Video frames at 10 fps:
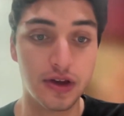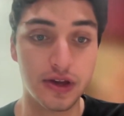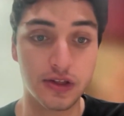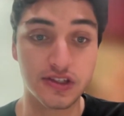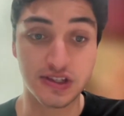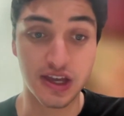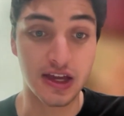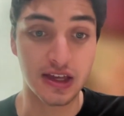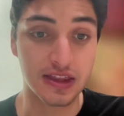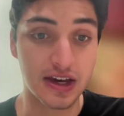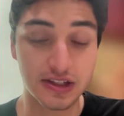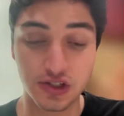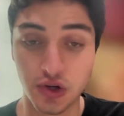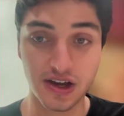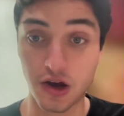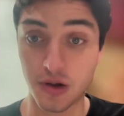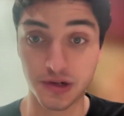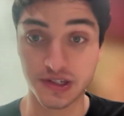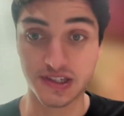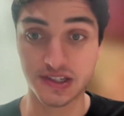in saying that all
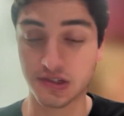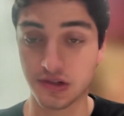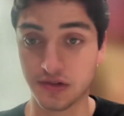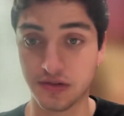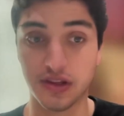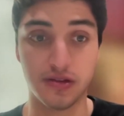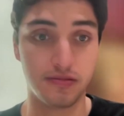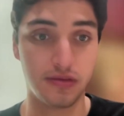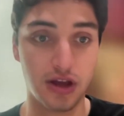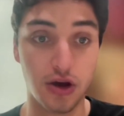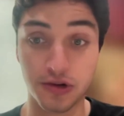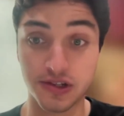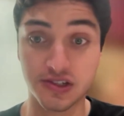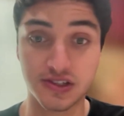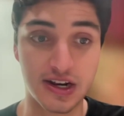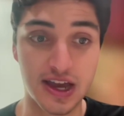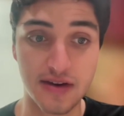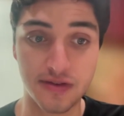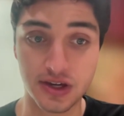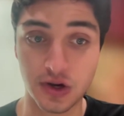prisons that
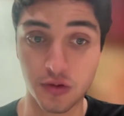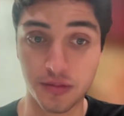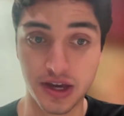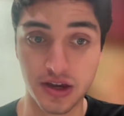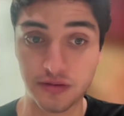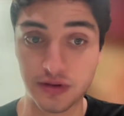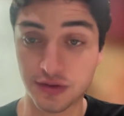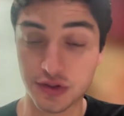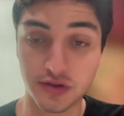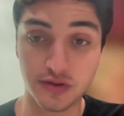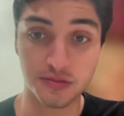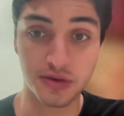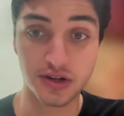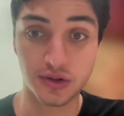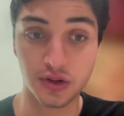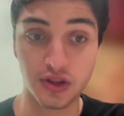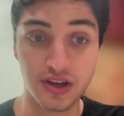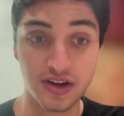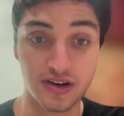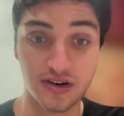have a copay or fee for service model
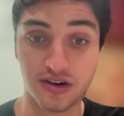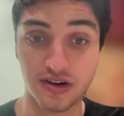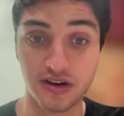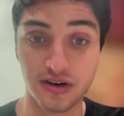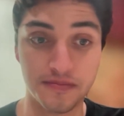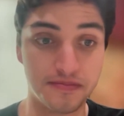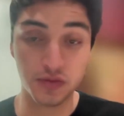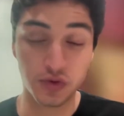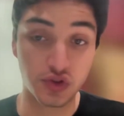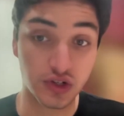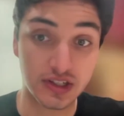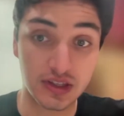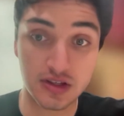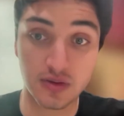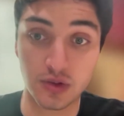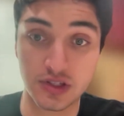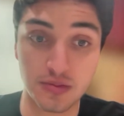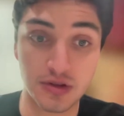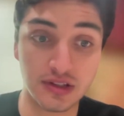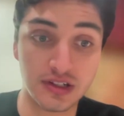are restricting someone's
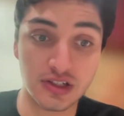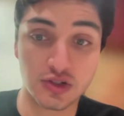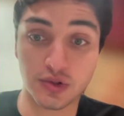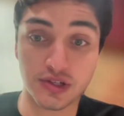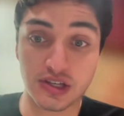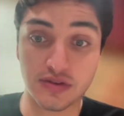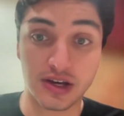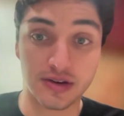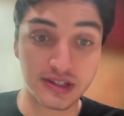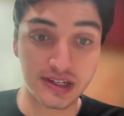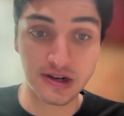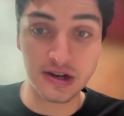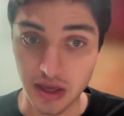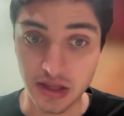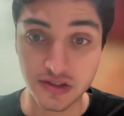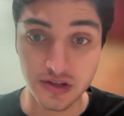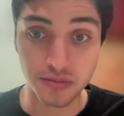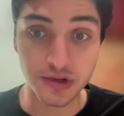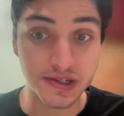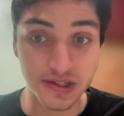ability to receive healthcare. In some
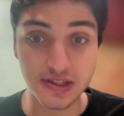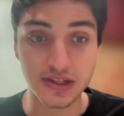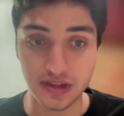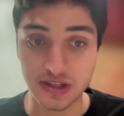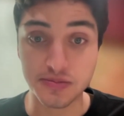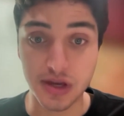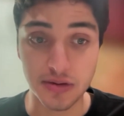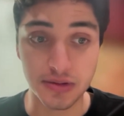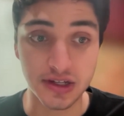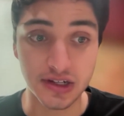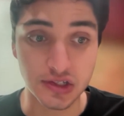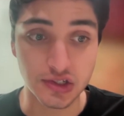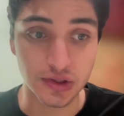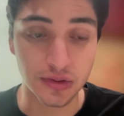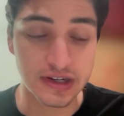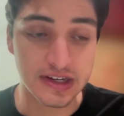prisons, this may be an issue.